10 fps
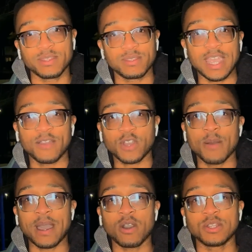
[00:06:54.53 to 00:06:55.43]
they have come
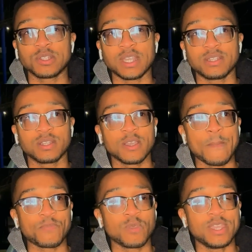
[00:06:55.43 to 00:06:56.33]
out and said
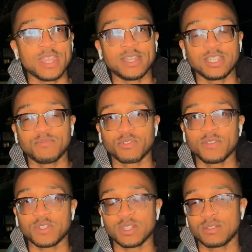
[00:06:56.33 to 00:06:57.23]
in their
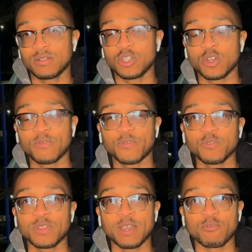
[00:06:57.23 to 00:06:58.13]
debriefs and, you know,
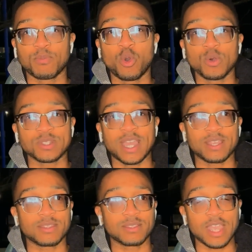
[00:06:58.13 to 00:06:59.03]
through their reports that
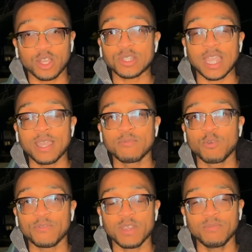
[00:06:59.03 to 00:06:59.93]
they are staying
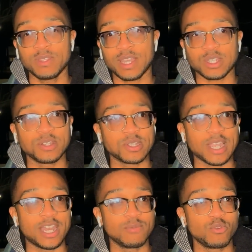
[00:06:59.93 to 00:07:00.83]
with him, and that's
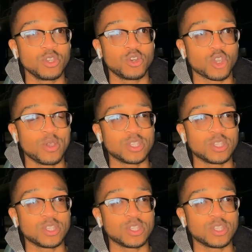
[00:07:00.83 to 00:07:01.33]
understandable. You're not going